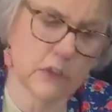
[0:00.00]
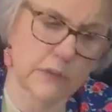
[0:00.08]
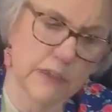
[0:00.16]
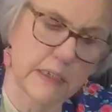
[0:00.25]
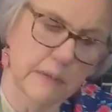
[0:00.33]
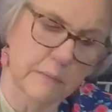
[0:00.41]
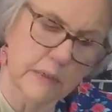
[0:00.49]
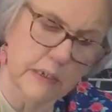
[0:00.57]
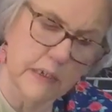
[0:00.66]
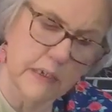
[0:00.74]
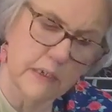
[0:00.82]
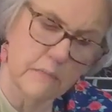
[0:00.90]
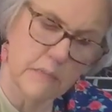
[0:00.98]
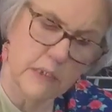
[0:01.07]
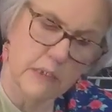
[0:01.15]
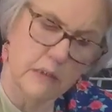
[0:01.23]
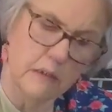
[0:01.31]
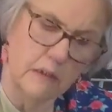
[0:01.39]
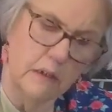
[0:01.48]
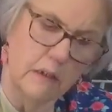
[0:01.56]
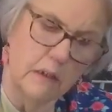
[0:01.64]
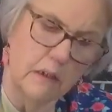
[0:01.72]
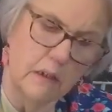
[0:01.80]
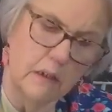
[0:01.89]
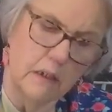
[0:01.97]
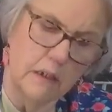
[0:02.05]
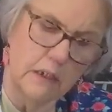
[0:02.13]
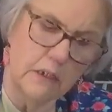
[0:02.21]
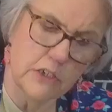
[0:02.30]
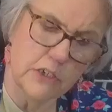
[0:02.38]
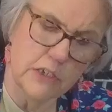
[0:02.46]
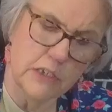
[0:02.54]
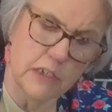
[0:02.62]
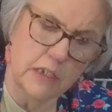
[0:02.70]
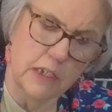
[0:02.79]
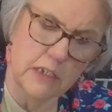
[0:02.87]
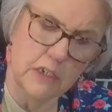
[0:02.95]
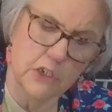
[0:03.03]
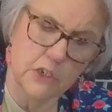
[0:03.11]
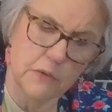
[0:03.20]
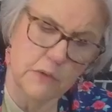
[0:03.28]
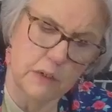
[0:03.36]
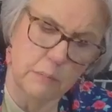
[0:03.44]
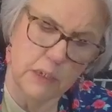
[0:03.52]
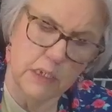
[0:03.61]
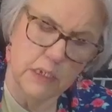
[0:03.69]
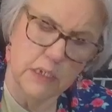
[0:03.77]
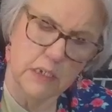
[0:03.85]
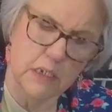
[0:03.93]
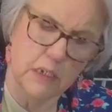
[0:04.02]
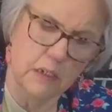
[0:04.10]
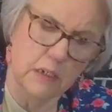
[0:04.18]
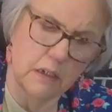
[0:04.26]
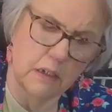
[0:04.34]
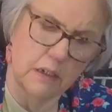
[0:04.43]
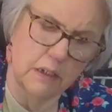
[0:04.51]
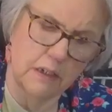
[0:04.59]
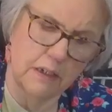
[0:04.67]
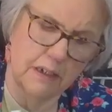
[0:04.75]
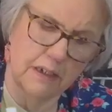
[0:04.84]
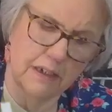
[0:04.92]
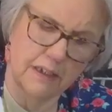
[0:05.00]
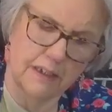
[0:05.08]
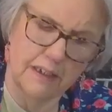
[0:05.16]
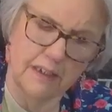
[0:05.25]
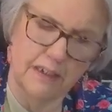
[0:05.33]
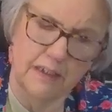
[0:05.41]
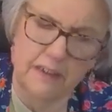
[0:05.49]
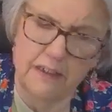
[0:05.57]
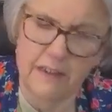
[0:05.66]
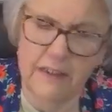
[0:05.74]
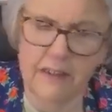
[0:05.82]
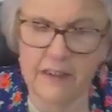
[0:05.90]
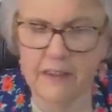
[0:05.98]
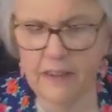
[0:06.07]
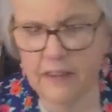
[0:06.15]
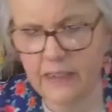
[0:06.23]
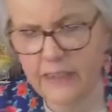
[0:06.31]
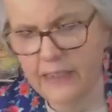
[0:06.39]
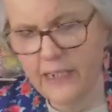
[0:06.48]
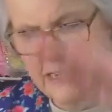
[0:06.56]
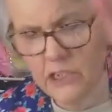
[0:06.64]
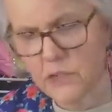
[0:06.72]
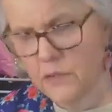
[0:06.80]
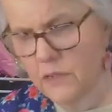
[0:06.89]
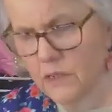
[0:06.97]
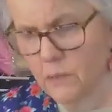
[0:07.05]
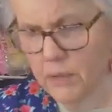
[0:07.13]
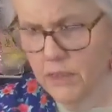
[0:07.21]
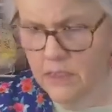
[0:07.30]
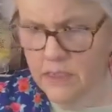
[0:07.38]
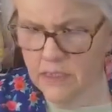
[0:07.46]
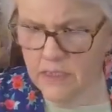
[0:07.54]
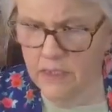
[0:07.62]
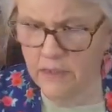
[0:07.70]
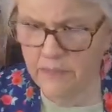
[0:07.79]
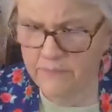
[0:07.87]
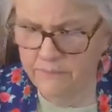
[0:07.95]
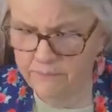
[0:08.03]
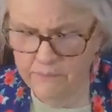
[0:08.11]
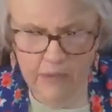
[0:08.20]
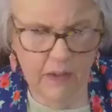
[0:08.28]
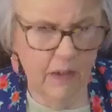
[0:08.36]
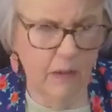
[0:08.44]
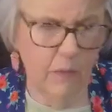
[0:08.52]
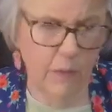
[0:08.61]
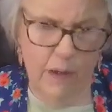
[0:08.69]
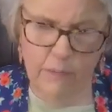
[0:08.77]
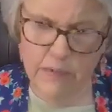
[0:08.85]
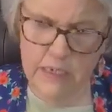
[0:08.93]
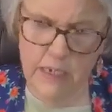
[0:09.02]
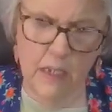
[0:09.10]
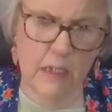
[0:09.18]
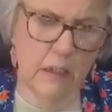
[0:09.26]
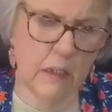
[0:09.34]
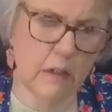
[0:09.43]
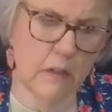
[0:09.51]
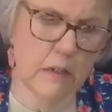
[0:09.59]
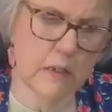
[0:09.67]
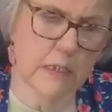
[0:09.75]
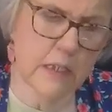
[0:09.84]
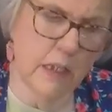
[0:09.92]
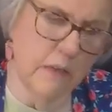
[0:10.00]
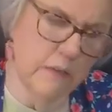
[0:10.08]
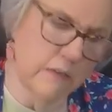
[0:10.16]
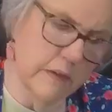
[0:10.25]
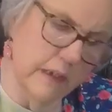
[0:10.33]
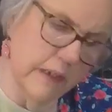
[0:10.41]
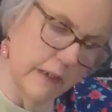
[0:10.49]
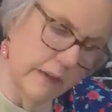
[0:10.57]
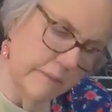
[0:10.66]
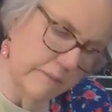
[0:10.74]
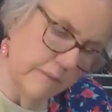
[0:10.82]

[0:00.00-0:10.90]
Sometimes. That's just the nature of the beast. The nature of the beast. Well, I was telling the girls the other day